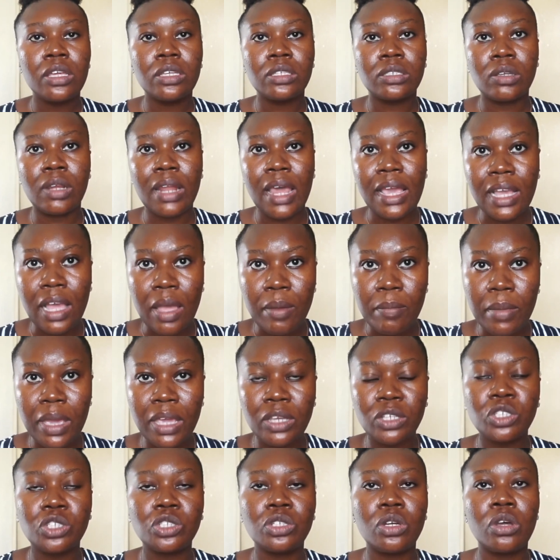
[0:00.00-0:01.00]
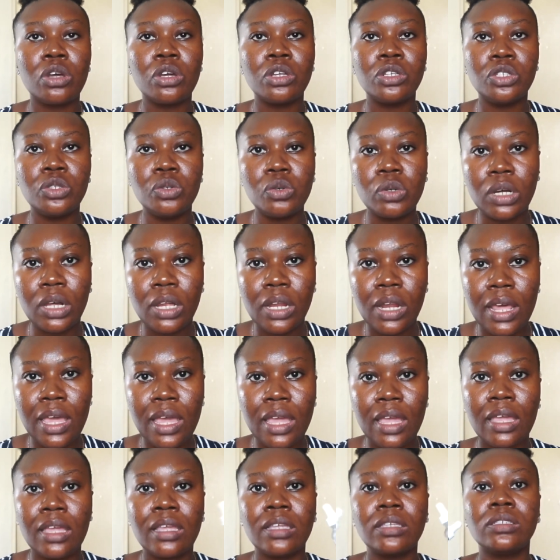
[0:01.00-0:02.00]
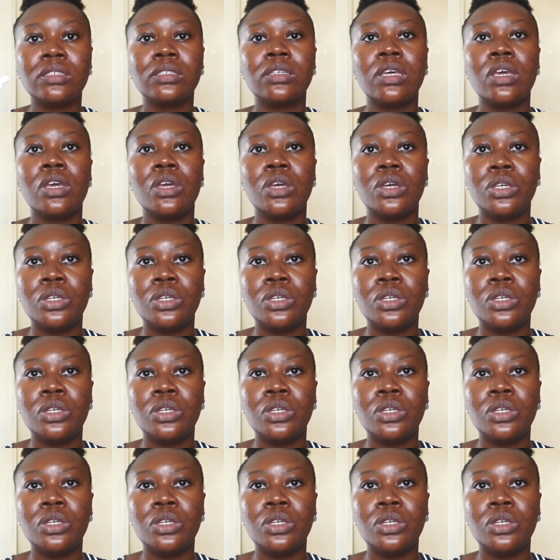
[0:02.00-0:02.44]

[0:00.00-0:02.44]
So like I mentioned, you cleanse,